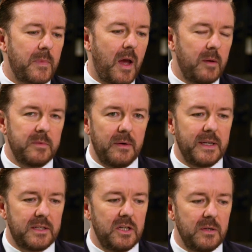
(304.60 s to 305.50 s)
I'm
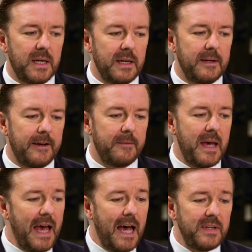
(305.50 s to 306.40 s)
going to do it.
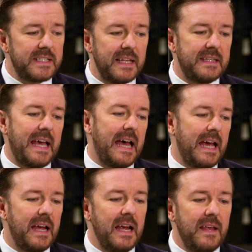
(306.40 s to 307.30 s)
Having said
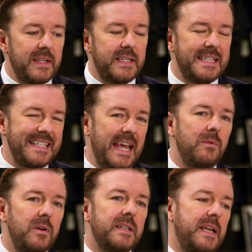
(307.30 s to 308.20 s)
that, this is
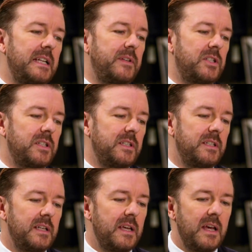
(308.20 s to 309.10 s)
network television
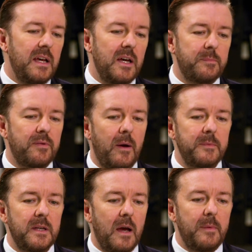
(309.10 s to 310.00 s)
at prime
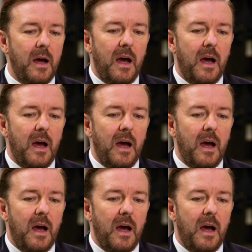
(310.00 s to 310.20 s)
time.